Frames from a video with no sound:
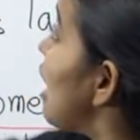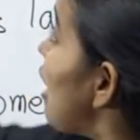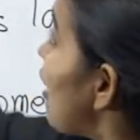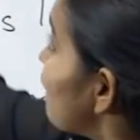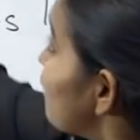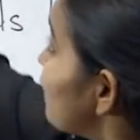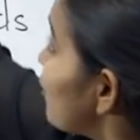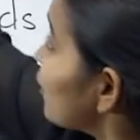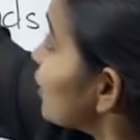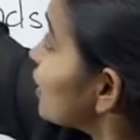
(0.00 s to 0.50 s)

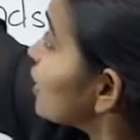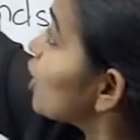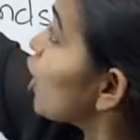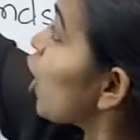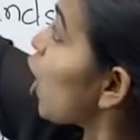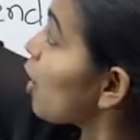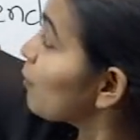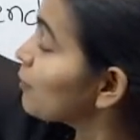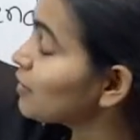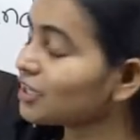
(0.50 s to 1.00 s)
A very
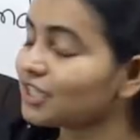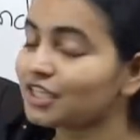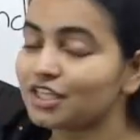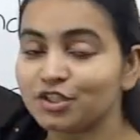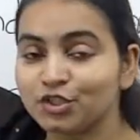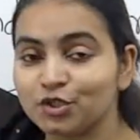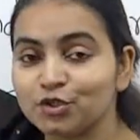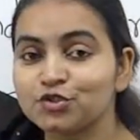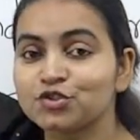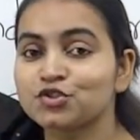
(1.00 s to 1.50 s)
commonly
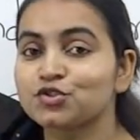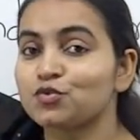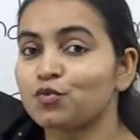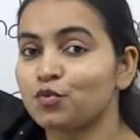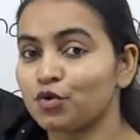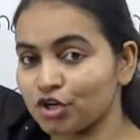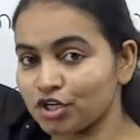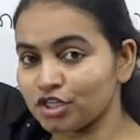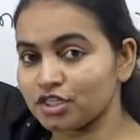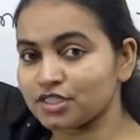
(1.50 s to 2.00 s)
used
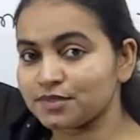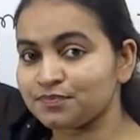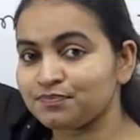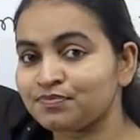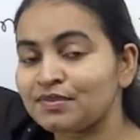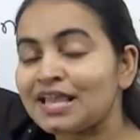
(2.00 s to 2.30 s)
word.